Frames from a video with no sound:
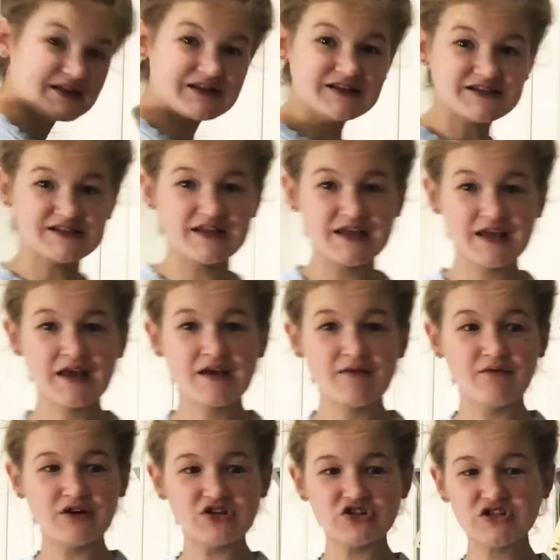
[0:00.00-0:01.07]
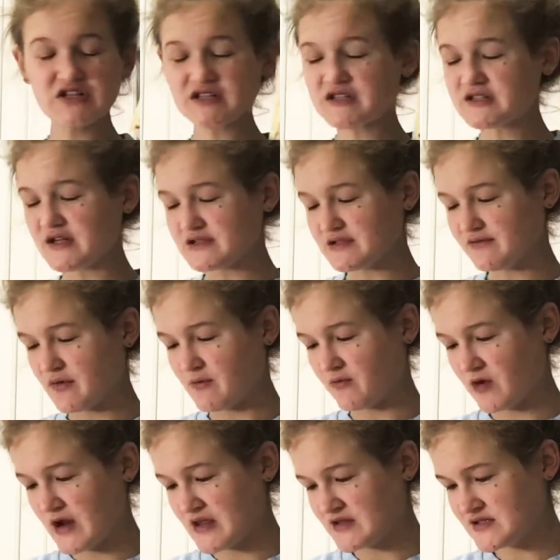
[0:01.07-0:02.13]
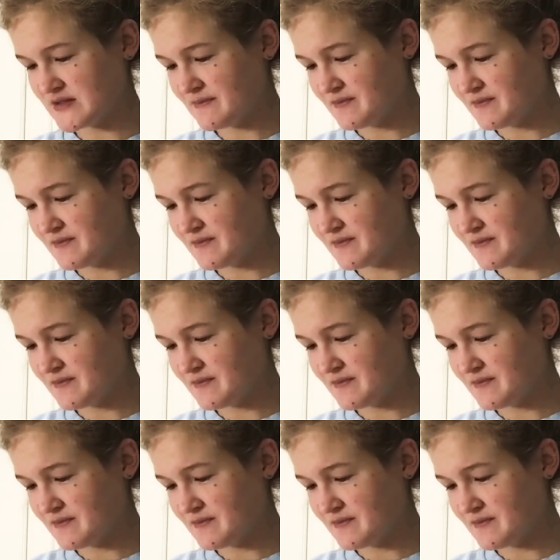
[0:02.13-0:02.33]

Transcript: this thing, which this is also from France,